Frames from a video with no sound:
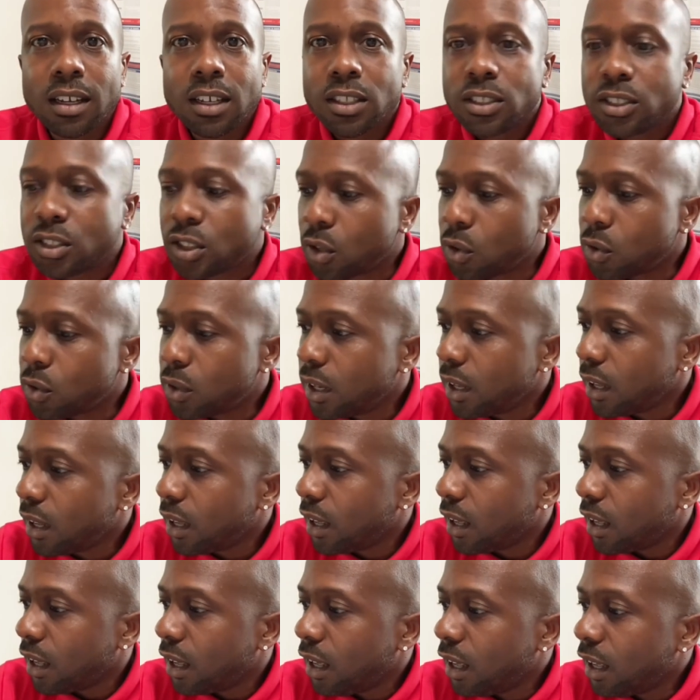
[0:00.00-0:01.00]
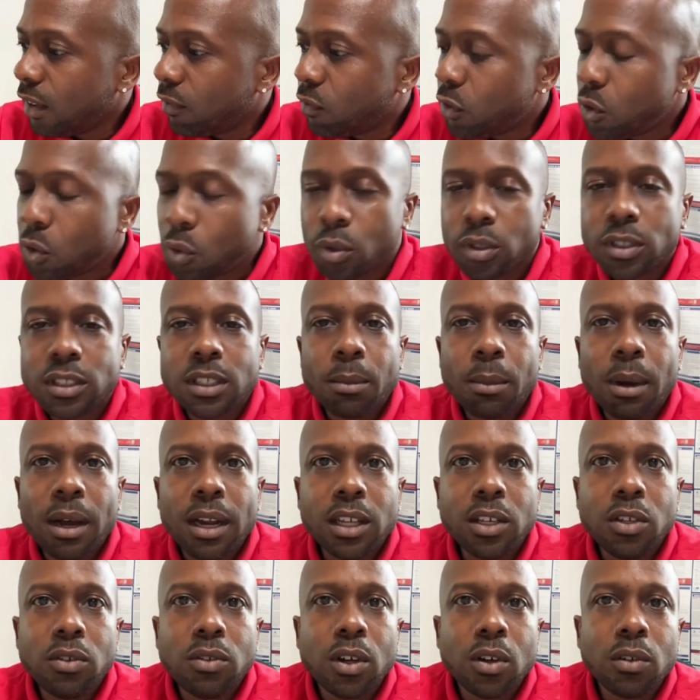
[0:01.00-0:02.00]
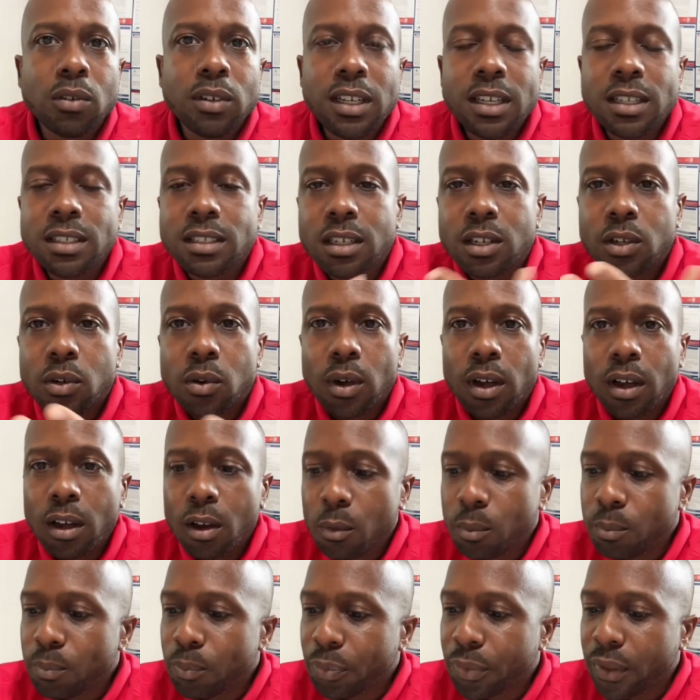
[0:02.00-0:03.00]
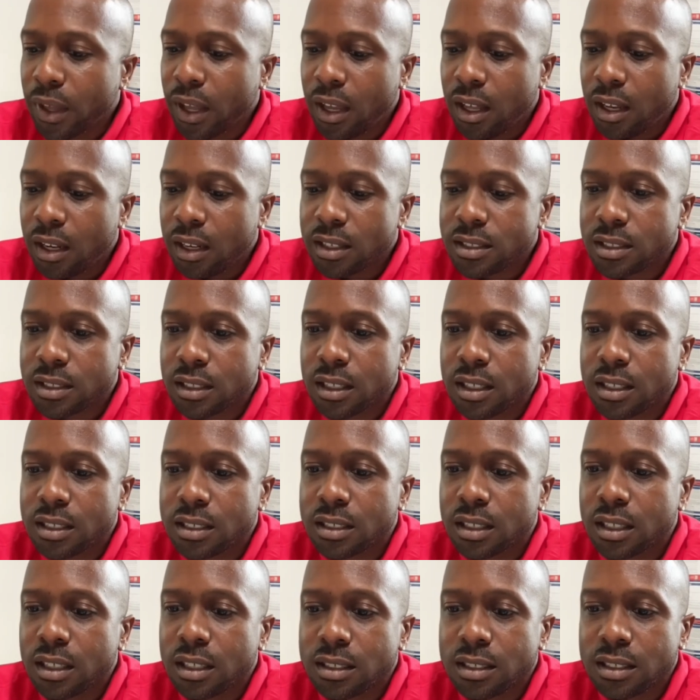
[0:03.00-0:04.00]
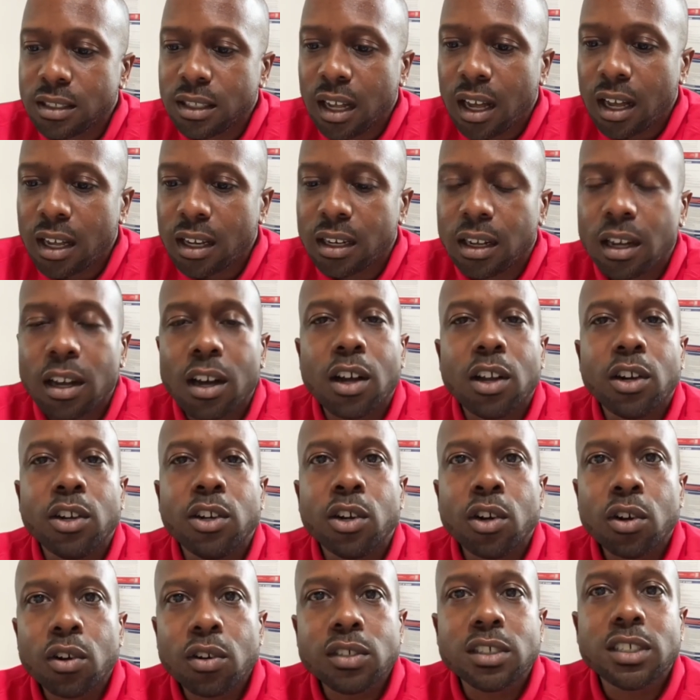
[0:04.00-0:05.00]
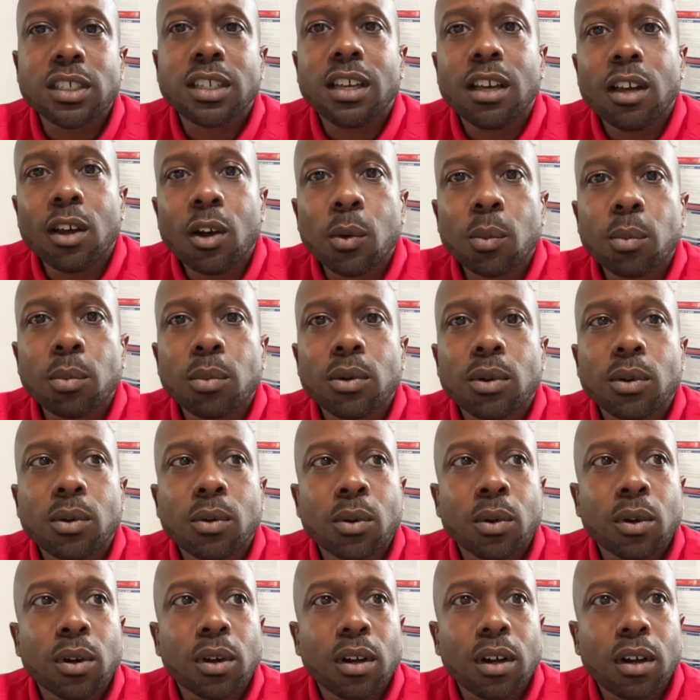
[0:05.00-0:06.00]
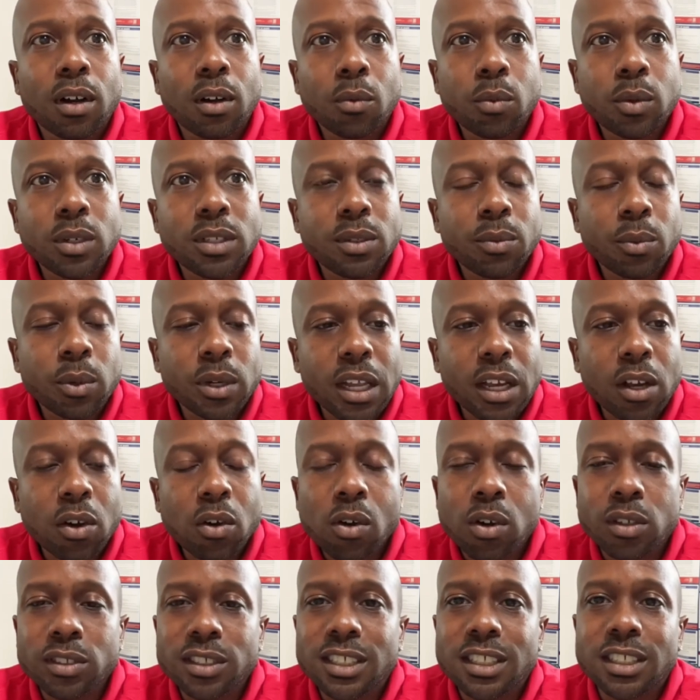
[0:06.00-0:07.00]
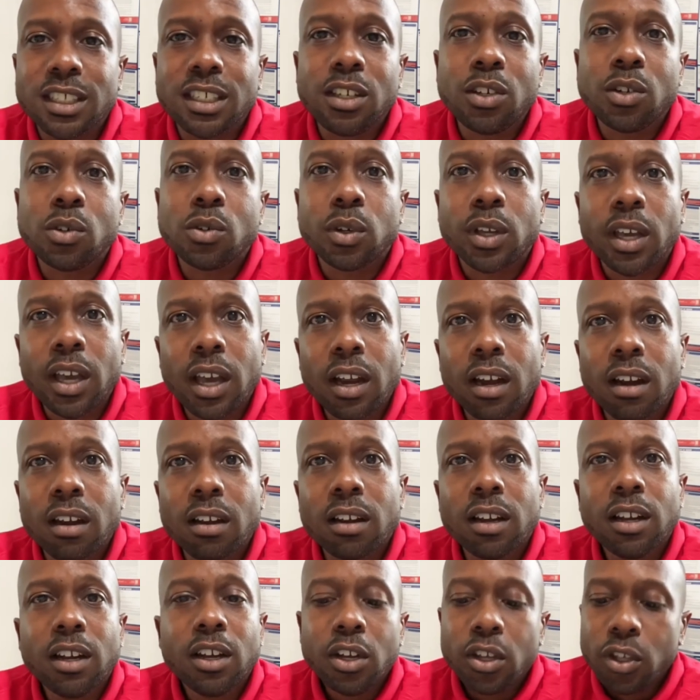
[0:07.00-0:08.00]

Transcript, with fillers: So, if you or somebody you know needs a little help, and it's it's it's not nursing help or uh, what what they call skilled care,